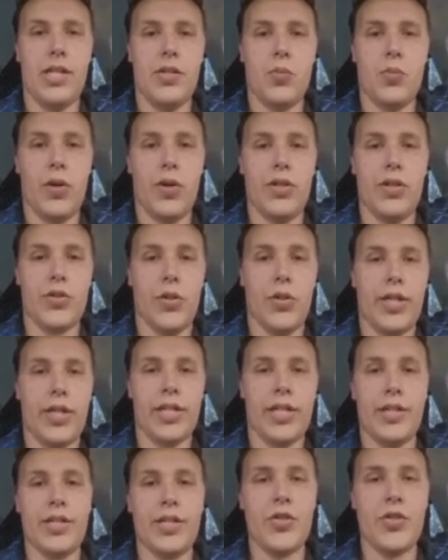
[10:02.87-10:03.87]
where you start
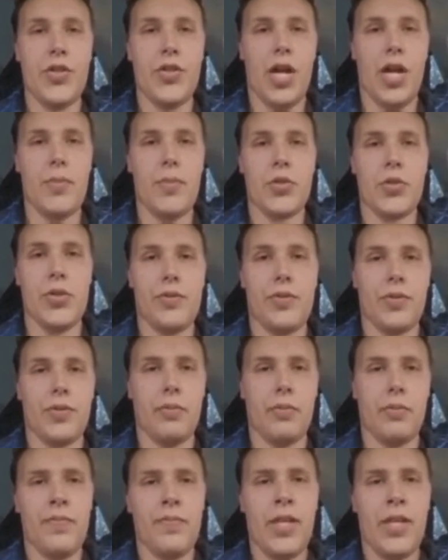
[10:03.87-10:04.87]
getting these geometries
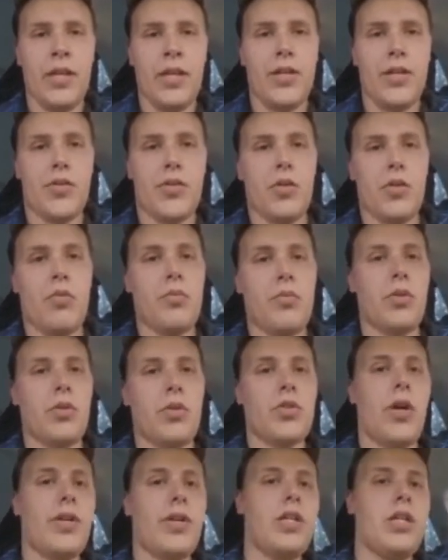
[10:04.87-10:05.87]
from. So when we're
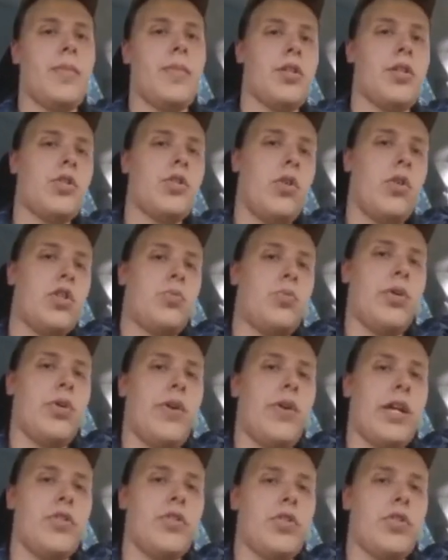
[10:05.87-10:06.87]
talking about charge, what
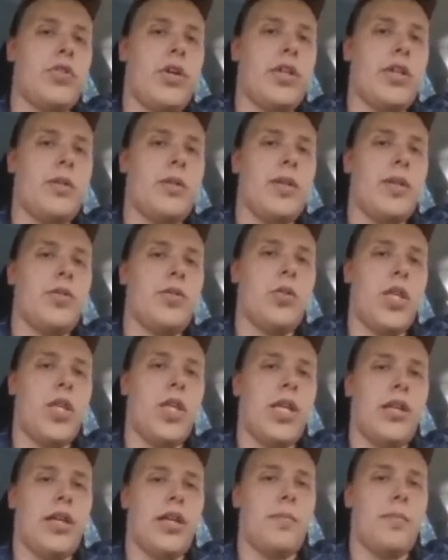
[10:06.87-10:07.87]
you're actually talking about, you're
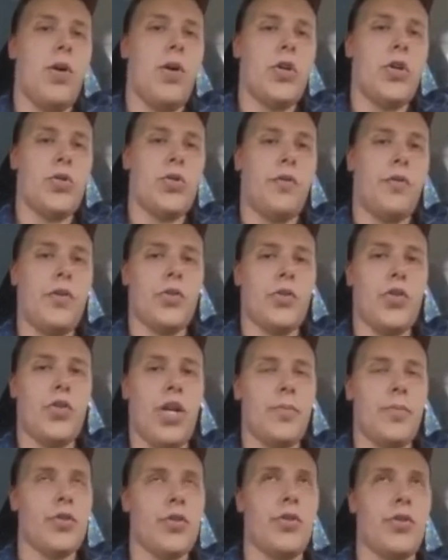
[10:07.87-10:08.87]
looking at like a partial field
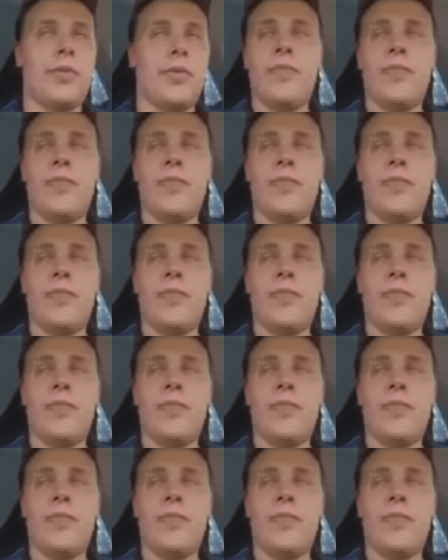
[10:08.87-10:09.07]
geometry.